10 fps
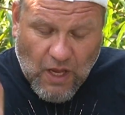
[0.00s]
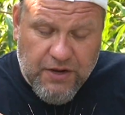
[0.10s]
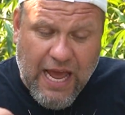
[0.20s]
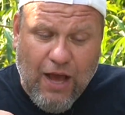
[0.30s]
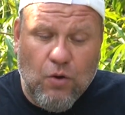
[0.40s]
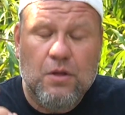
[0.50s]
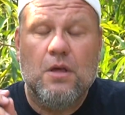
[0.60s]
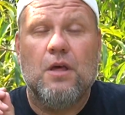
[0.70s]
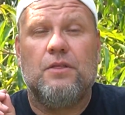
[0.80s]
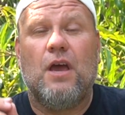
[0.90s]
Now,
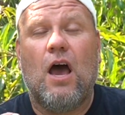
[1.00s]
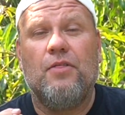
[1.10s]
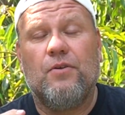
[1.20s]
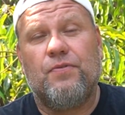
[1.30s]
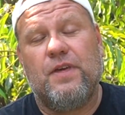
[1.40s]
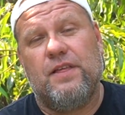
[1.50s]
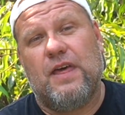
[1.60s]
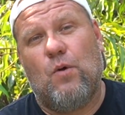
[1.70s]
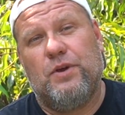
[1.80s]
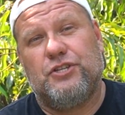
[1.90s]
the other thing
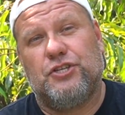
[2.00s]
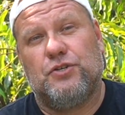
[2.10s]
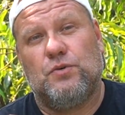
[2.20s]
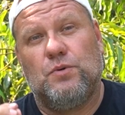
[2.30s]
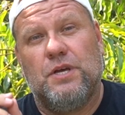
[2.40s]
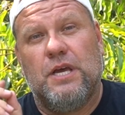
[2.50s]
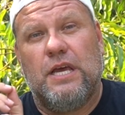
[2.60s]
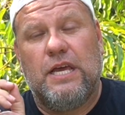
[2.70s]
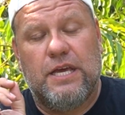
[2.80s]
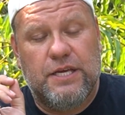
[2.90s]
that we do
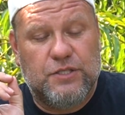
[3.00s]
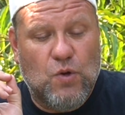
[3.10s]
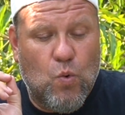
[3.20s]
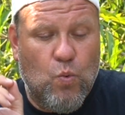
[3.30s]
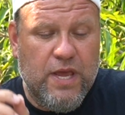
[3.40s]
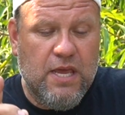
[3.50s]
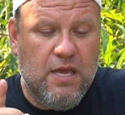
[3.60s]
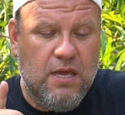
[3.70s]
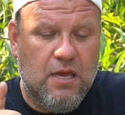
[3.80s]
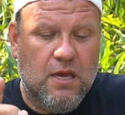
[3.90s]
is
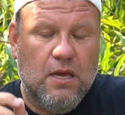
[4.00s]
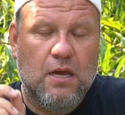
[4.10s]
we